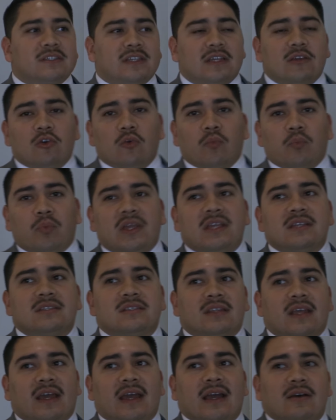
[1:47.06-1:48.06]
single
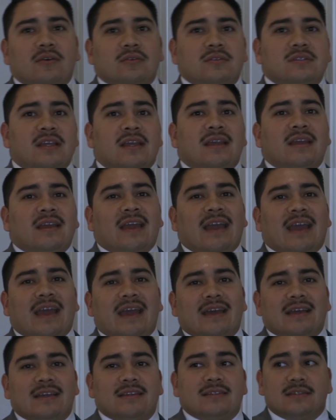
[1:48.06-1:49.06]
piece in the house
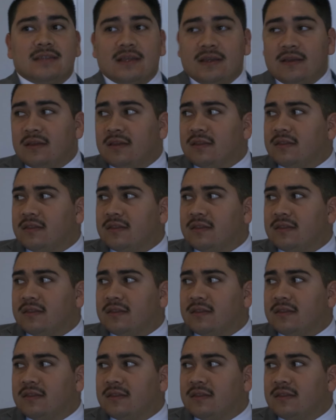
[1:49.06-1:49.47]
has